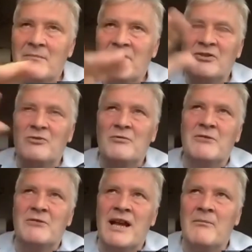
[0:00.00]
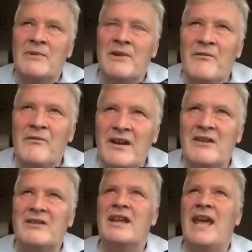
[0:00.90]
And that is something to which I will come at
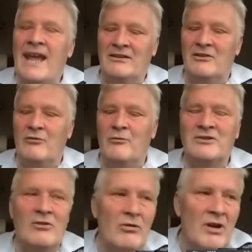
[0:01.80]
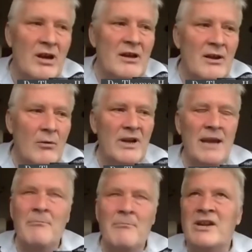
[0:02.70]
the very end of my talk
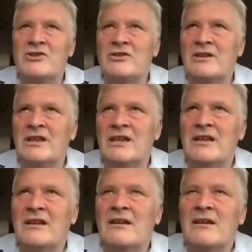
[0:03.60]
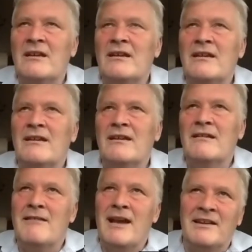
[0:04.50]
when I mention the,
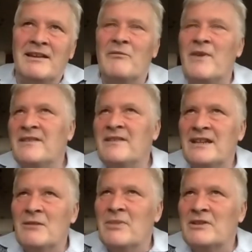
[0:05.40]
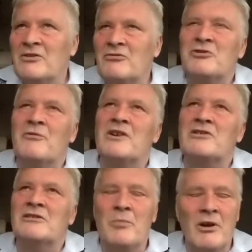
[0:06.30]
uh, I think, fascinating but
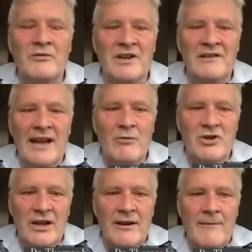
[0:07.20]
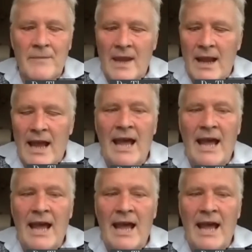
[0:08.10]
controversial topic of translanguaging.